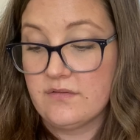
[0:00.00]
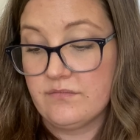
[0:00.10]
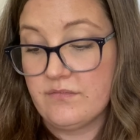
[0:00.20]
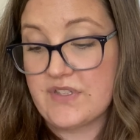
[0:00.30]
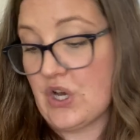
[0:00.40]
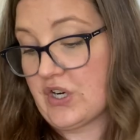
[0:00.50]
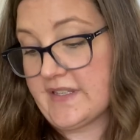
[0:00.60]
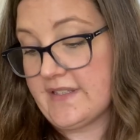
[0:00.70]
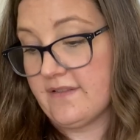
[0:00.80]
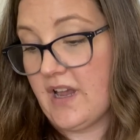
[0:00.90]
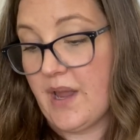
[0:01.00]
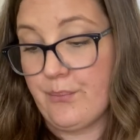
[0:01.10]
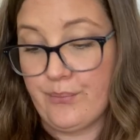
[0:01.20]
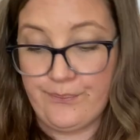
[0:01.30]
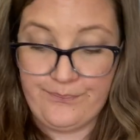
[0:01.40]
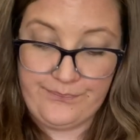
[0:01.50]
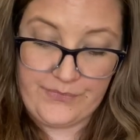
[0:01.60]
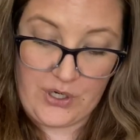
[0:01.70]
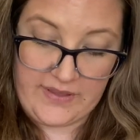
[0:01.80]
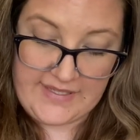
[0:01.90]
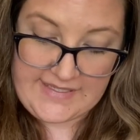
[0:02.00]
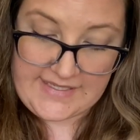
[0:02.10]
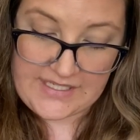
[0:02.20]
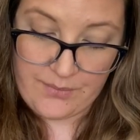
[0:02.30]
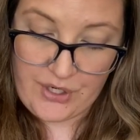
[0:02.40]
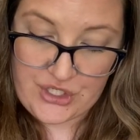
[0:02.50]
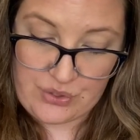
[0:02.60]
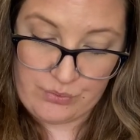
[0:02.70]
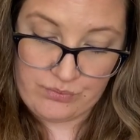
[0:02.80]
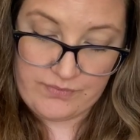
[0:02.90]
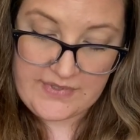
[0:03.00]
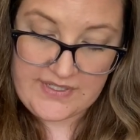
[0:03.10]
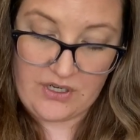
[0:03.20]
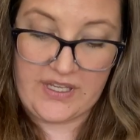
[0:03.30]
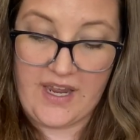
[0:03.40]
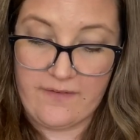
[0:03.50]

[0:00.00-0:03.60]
socks. I got this, it's commercial sock yarn,